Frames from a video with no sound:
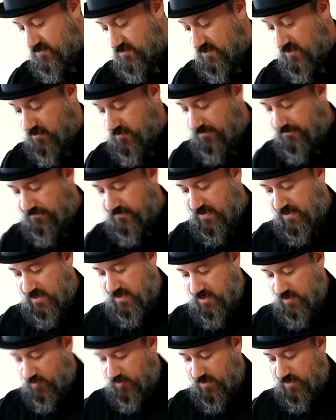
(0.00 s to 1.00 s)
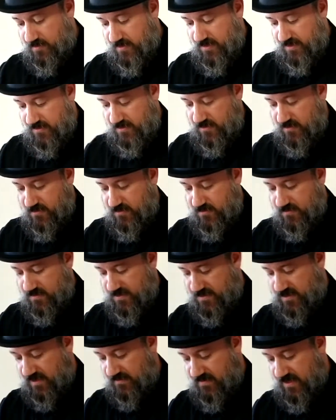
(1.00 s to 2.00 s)
So, what I'm going to do
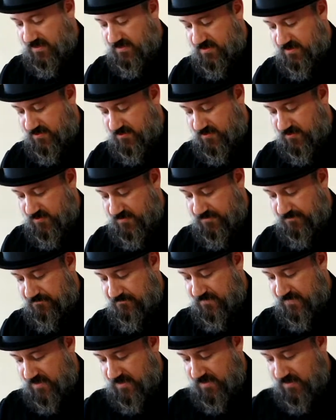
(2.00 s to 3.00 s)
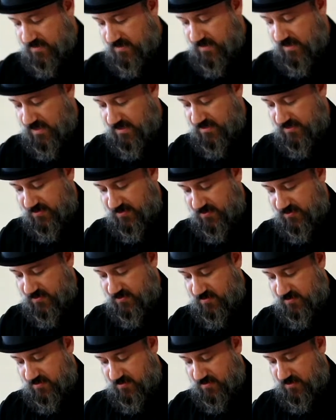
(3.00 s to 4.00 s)
is I've got this
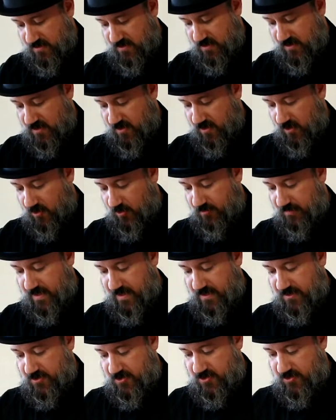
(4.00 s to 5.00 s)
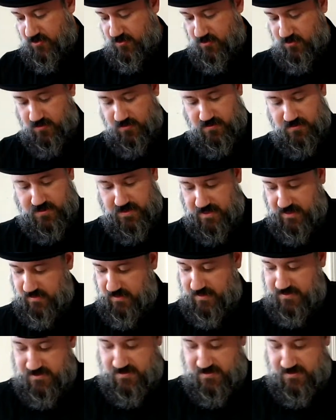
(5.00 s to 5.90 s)
nice homemade jus that I like